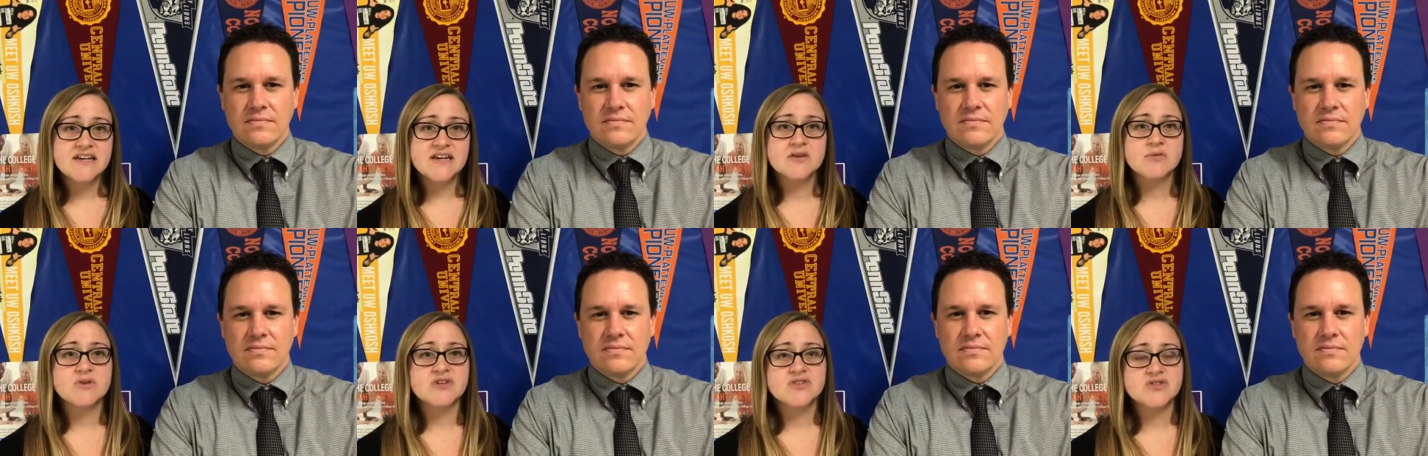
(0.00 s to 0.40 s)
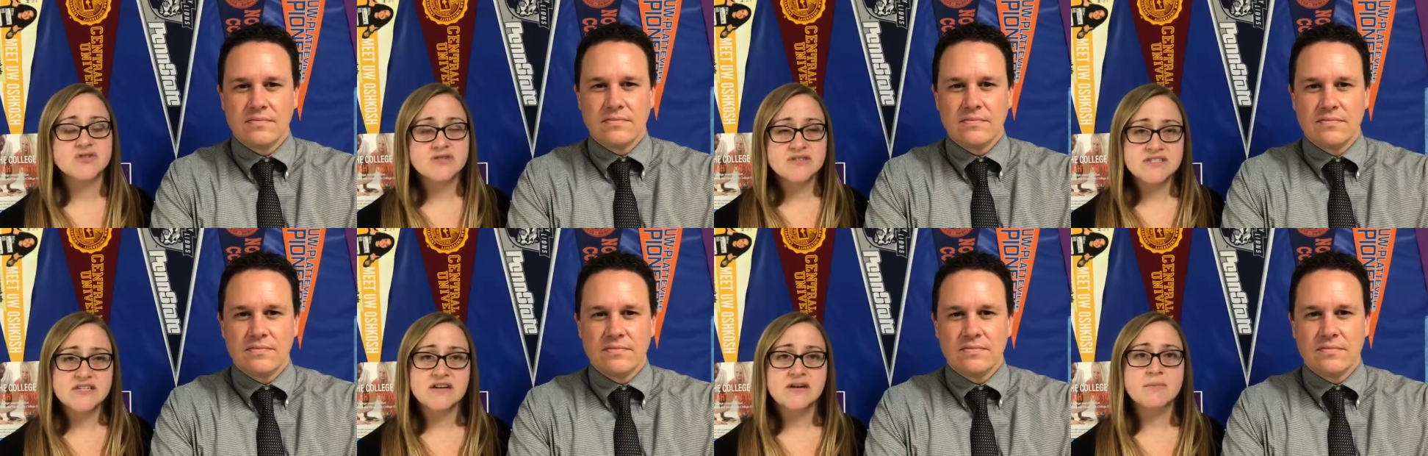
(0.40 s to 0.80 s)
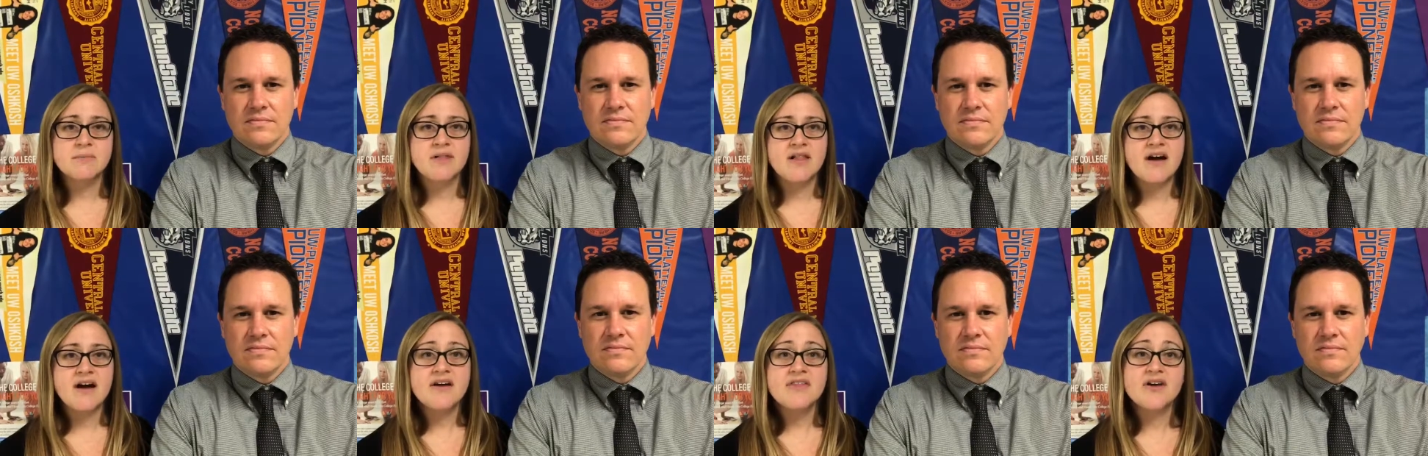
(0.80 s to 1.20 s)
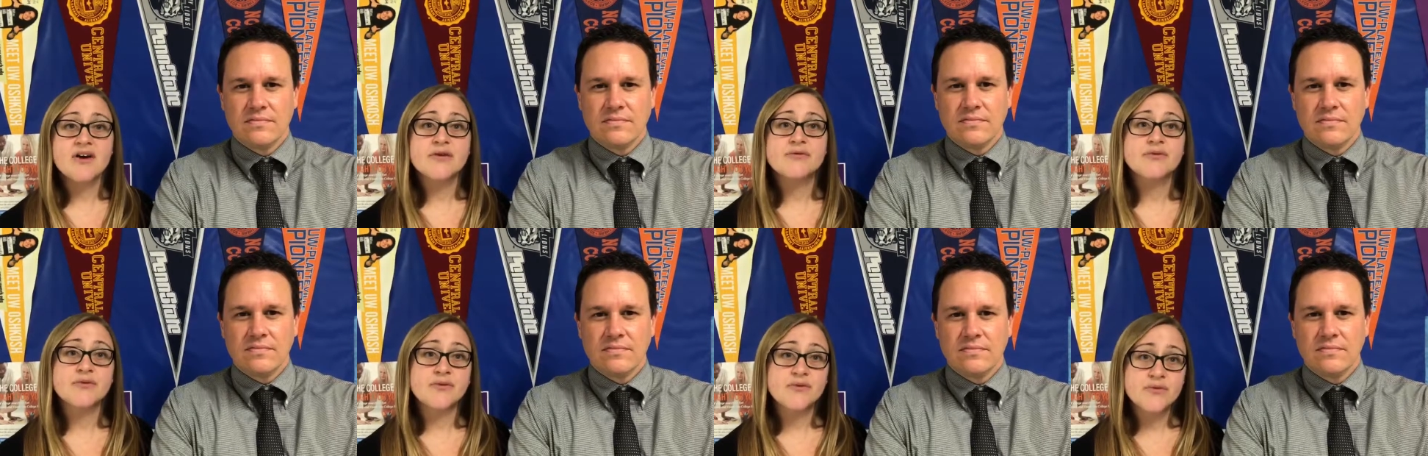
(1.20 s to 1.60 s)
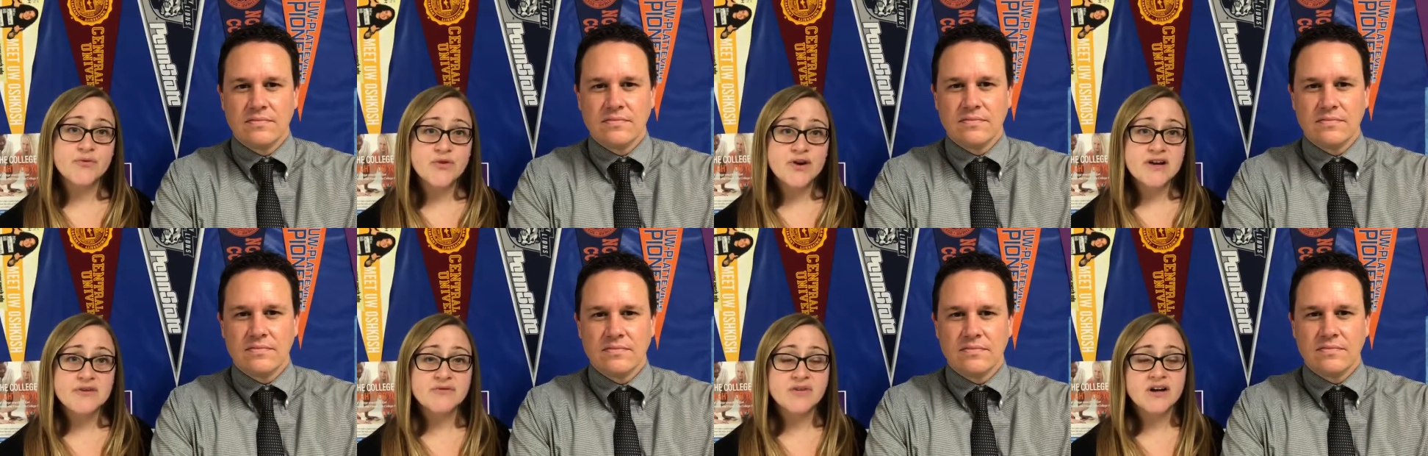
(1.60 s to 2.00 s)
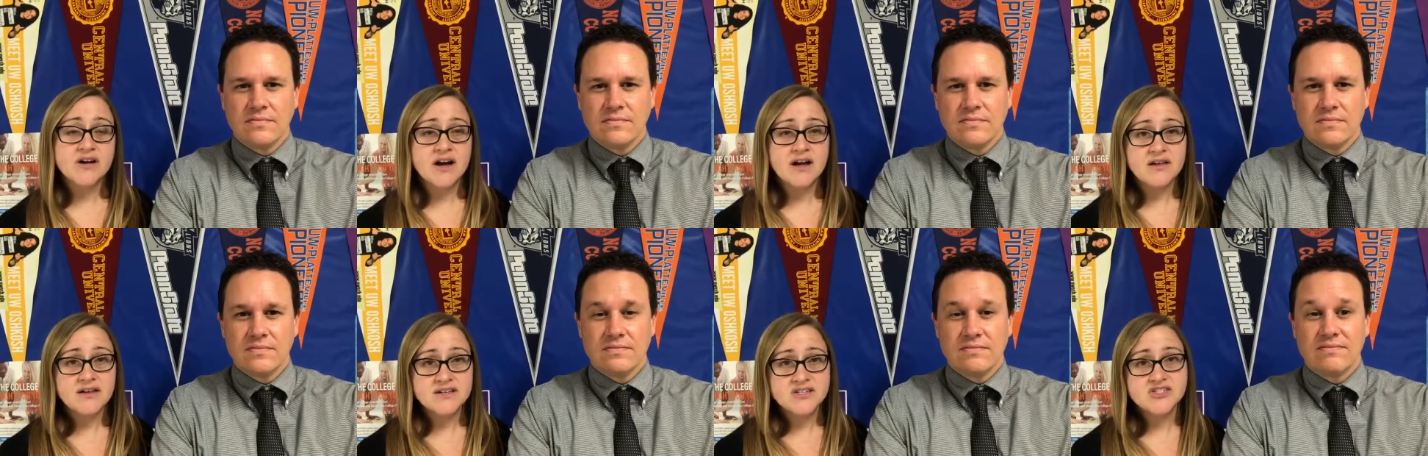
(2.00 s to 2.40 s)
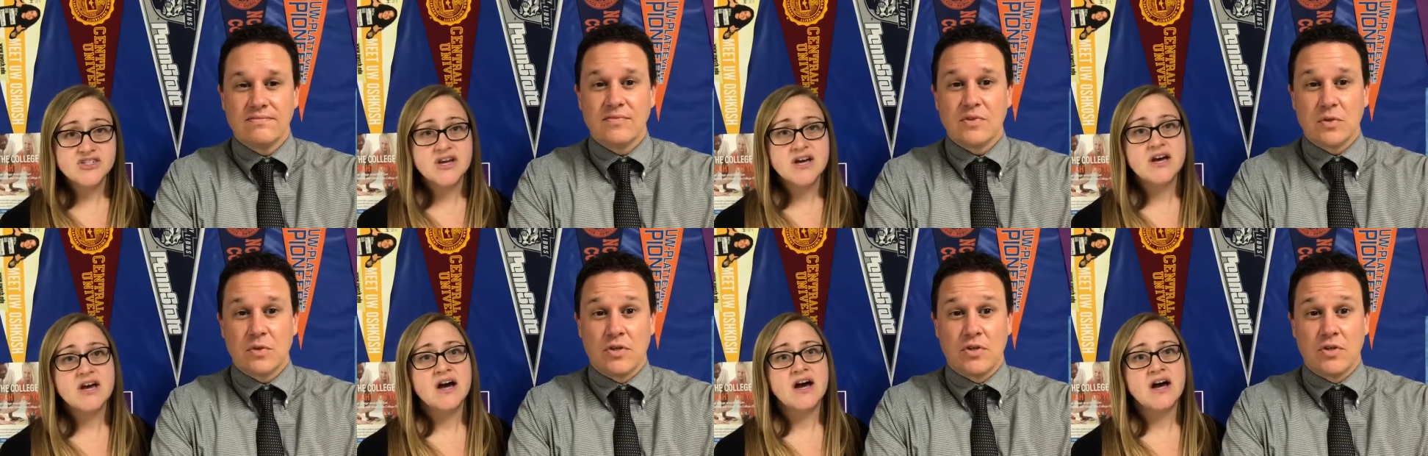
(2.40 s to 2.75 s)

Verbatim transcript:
Speaker 1: night where students can apply there for free for college.